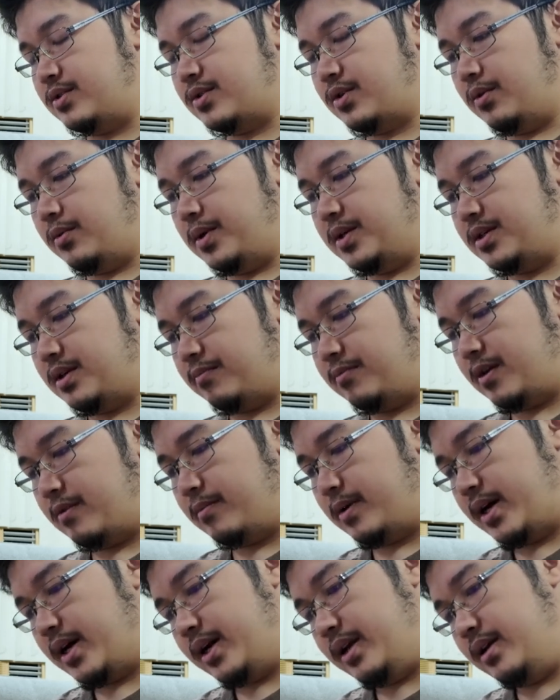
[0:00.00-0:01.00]
There's always
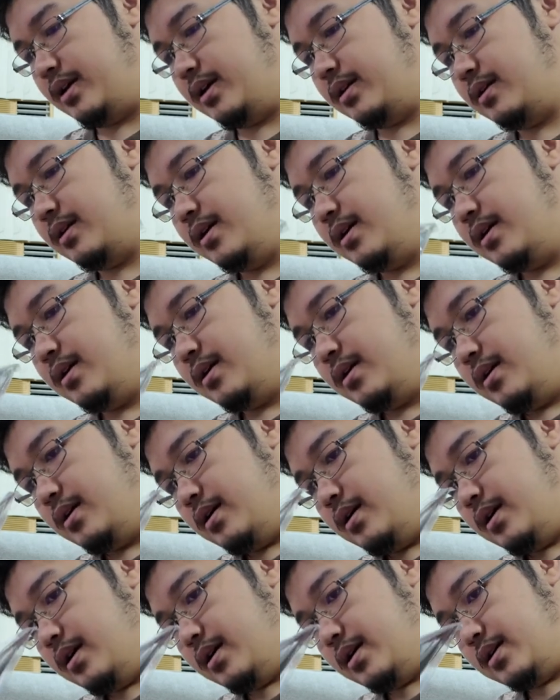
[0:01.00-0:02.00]
something behind it,
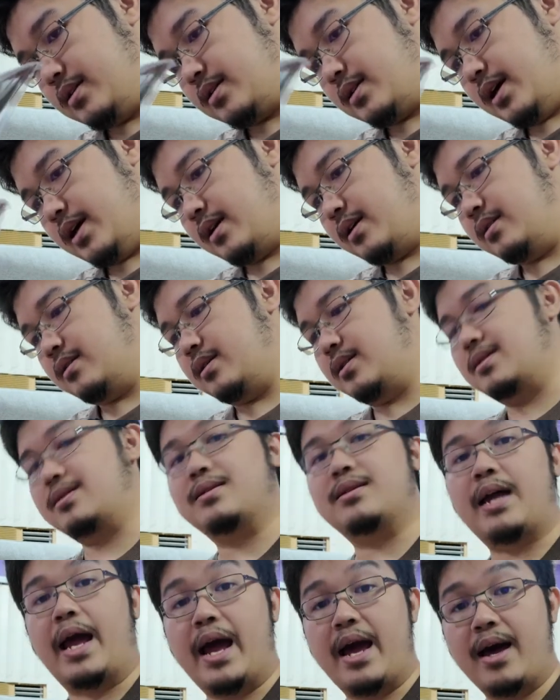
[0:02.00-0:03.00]
and it's like the
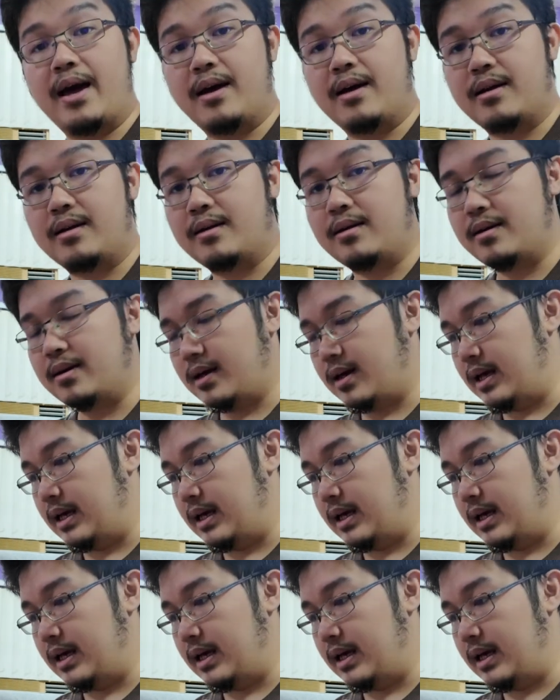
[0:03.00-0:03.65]
stand